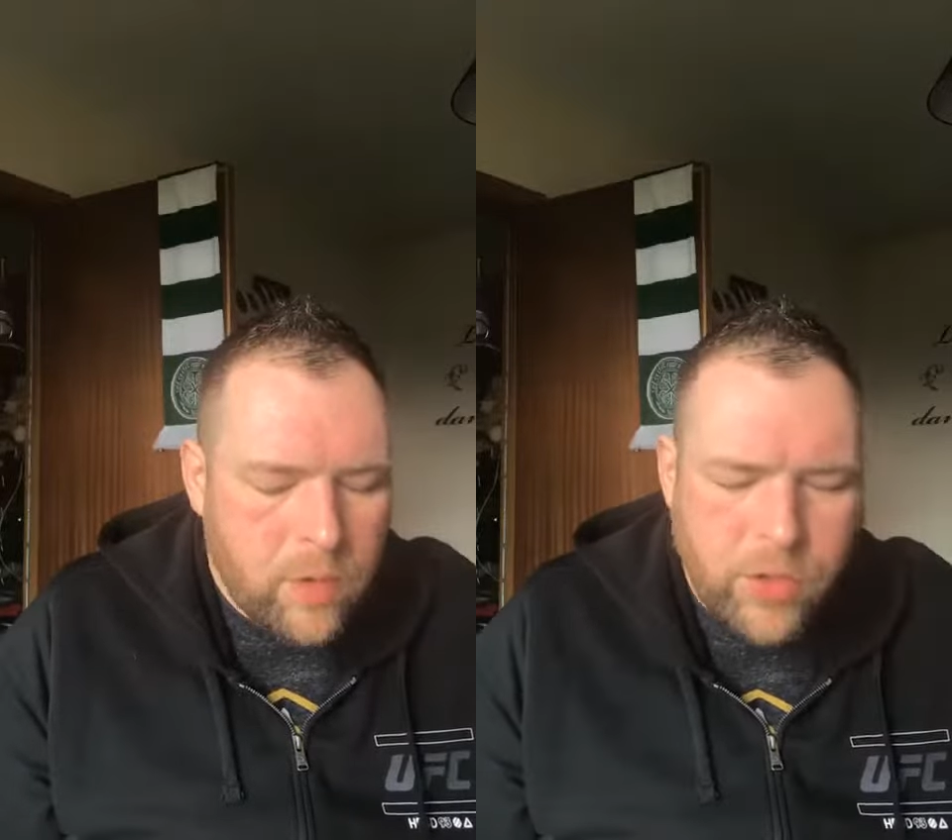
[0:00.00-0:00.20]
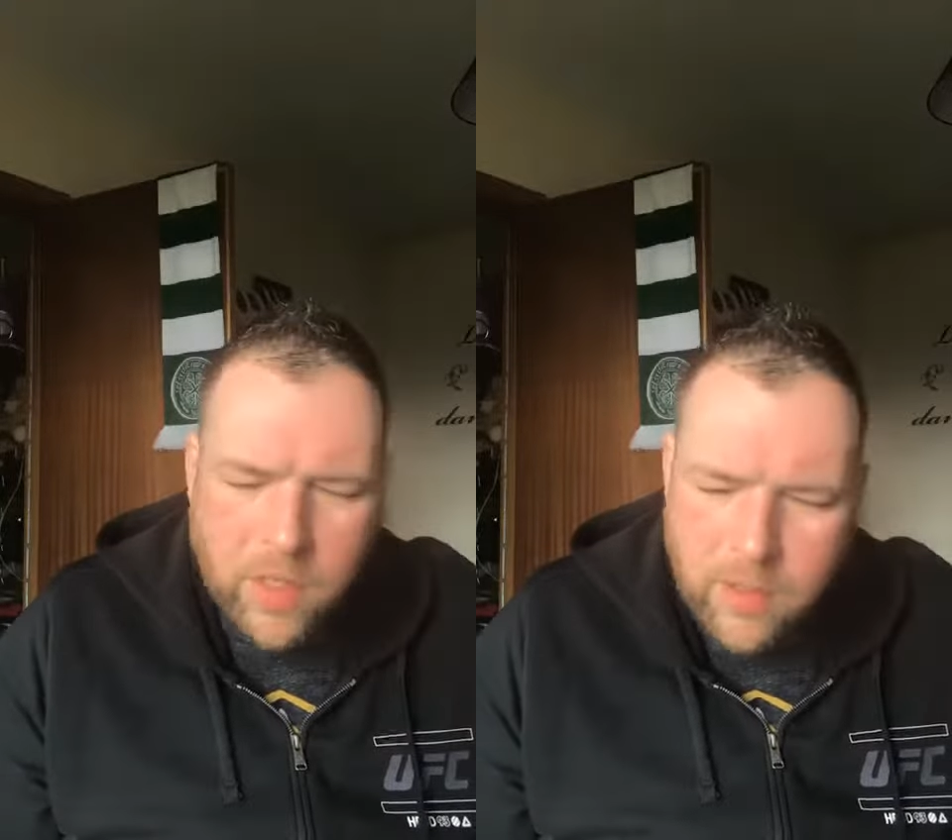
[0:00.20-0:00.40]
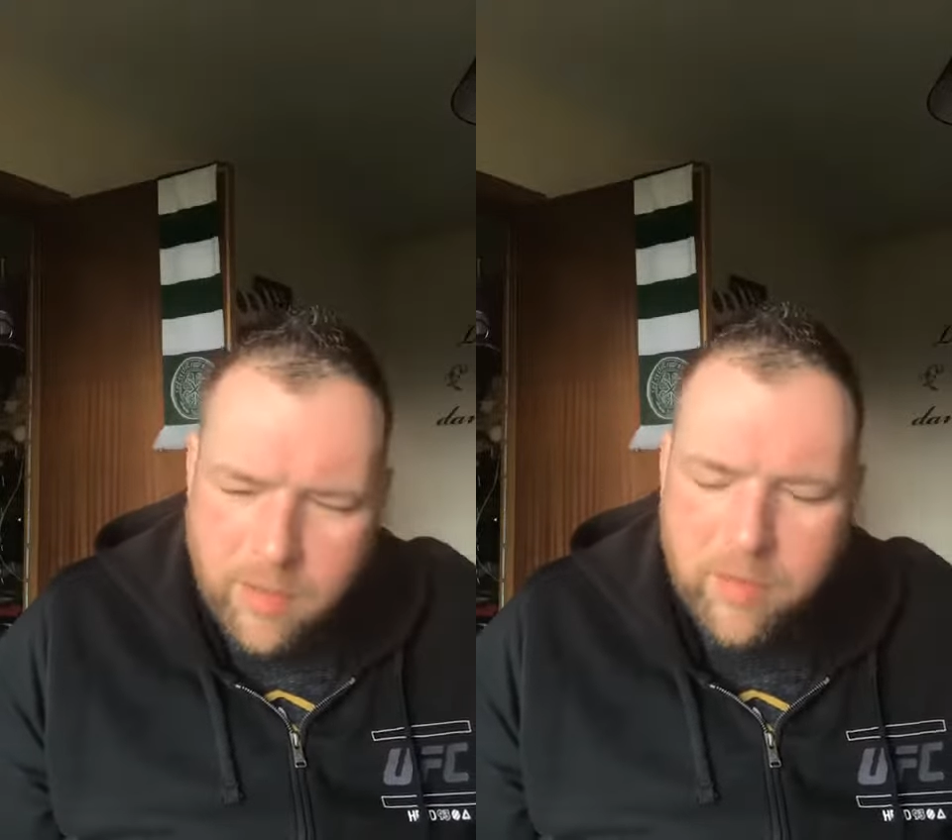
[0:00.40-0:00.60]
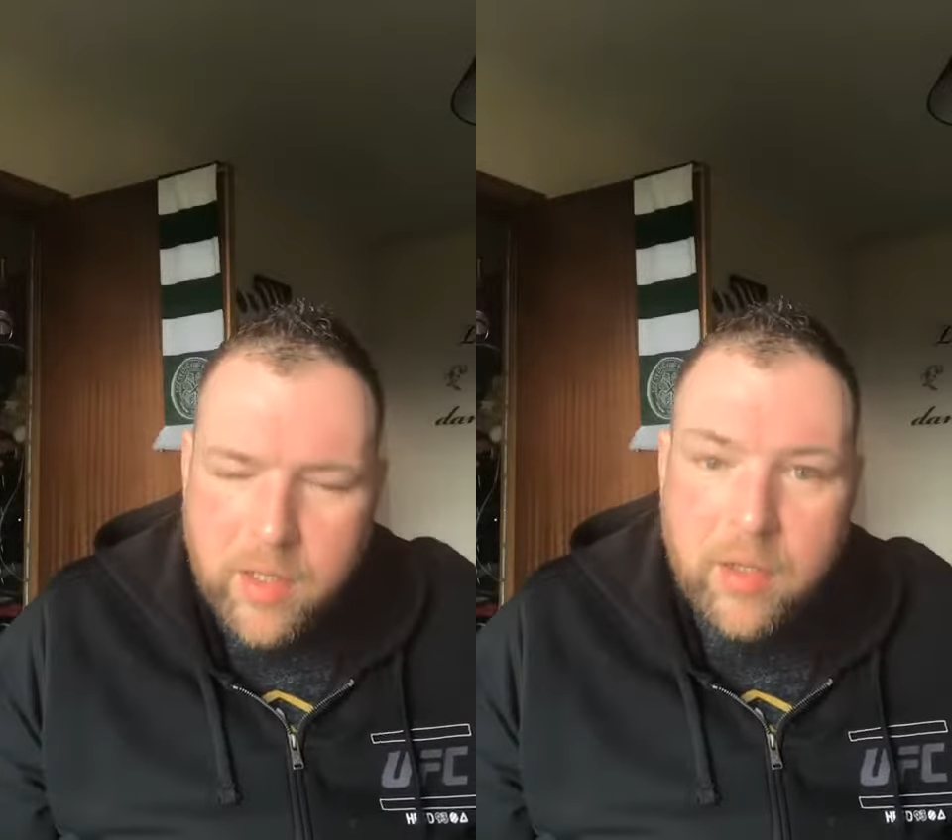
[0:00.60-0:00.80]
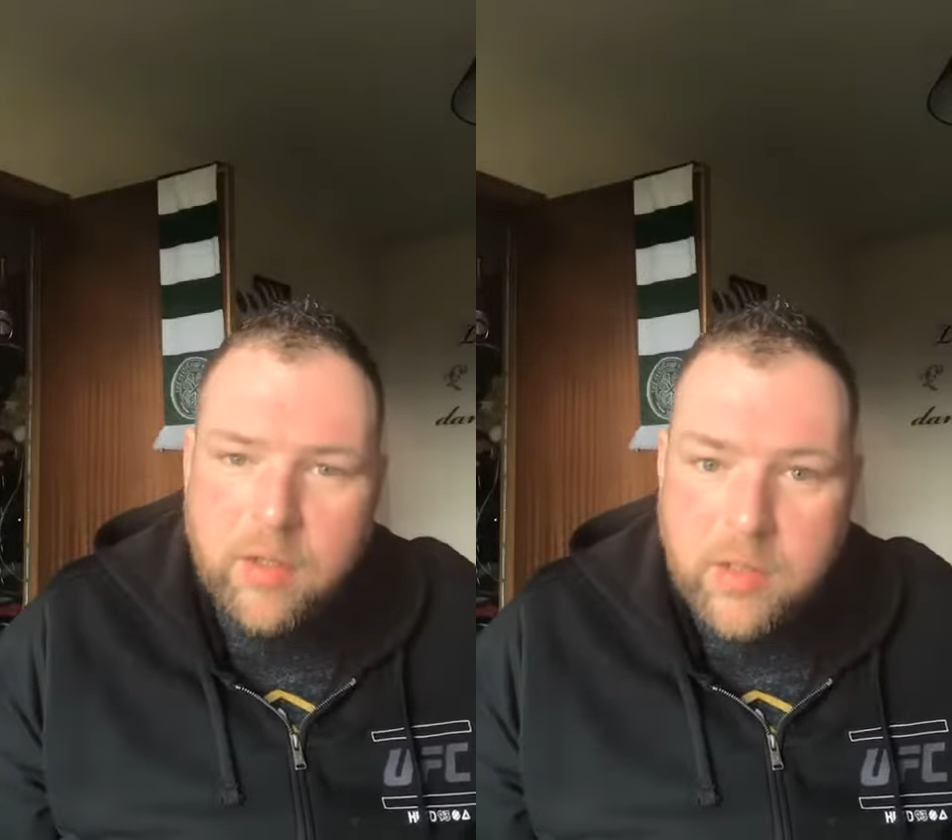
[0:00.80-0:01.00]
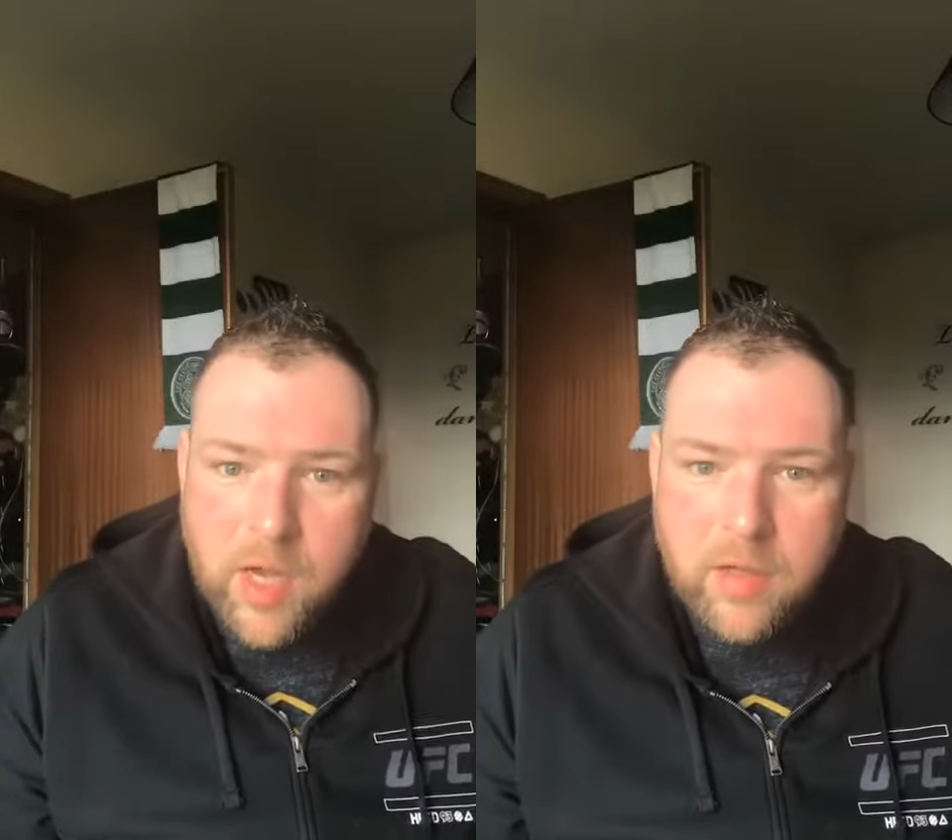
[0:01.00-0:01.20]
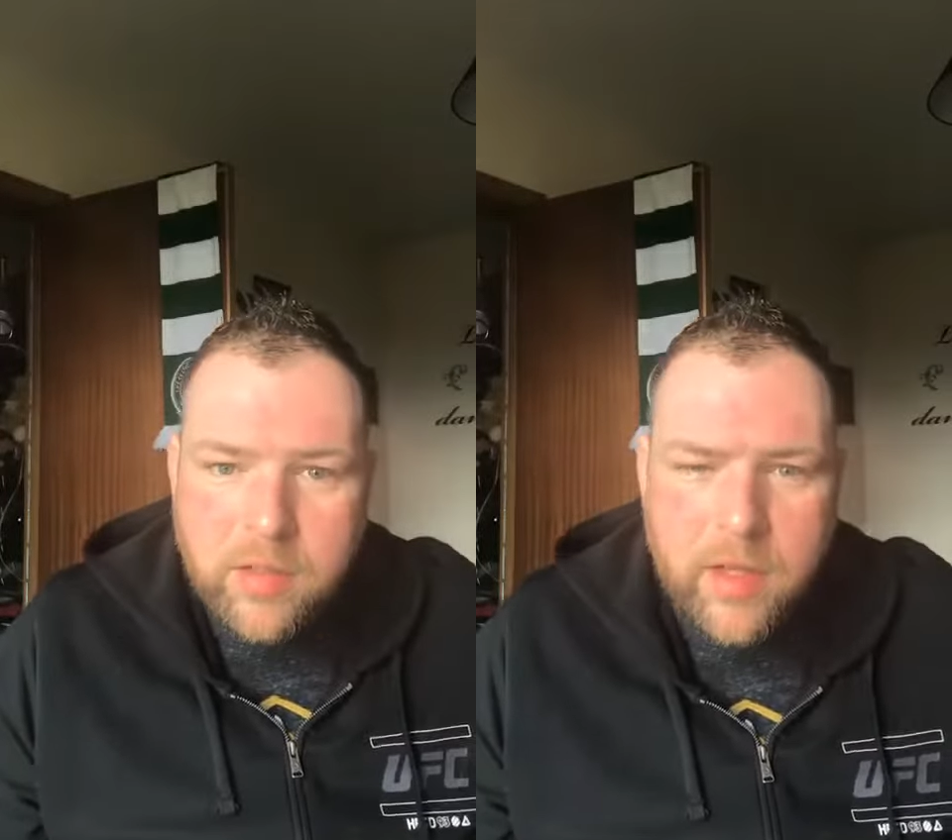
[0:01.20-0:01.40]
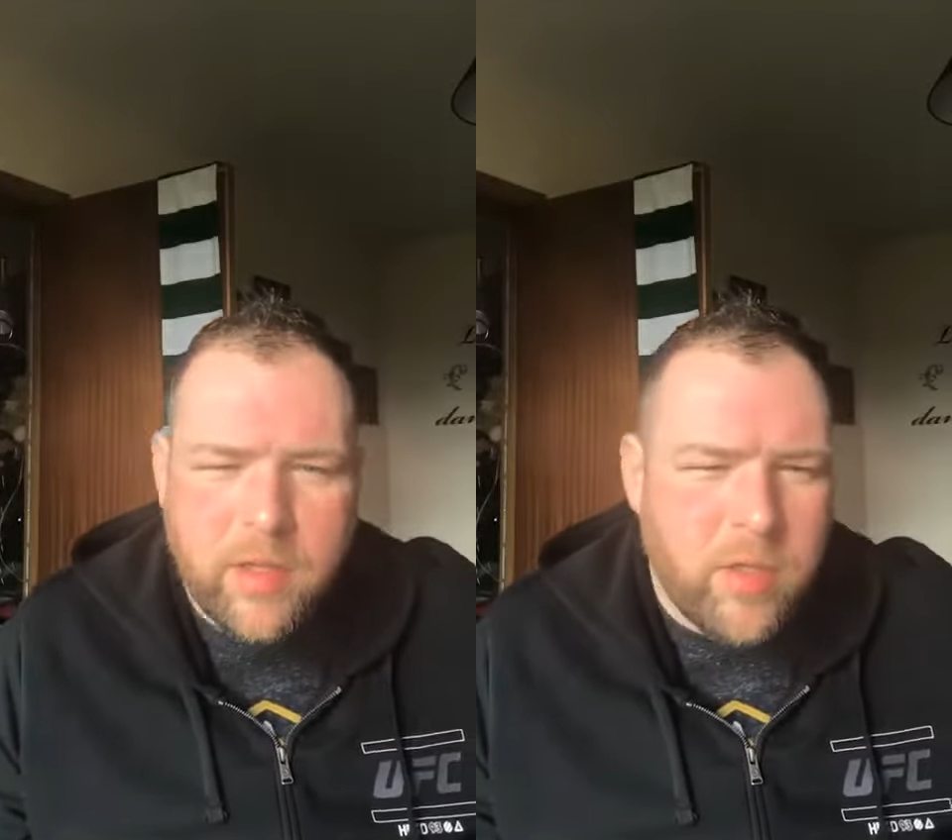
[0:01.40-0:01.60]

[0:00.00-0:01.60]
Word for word: It's got a lovely little tongue to it.